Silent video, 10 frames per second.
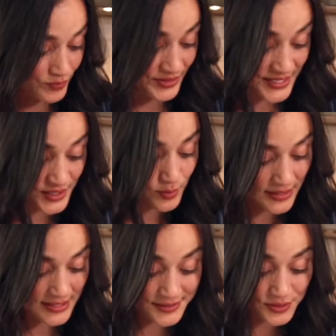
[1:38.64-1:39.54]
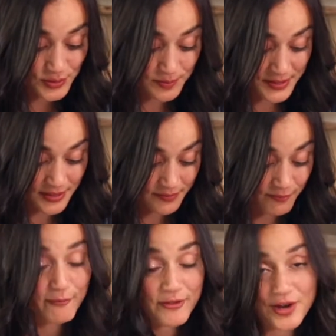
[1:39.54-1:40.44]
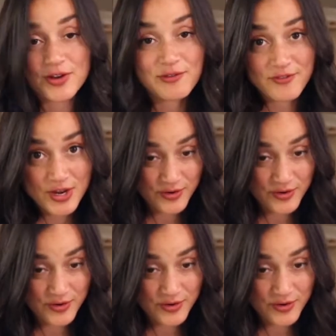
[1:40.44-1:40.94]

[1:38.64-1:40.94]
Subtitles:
This one needs to be very, very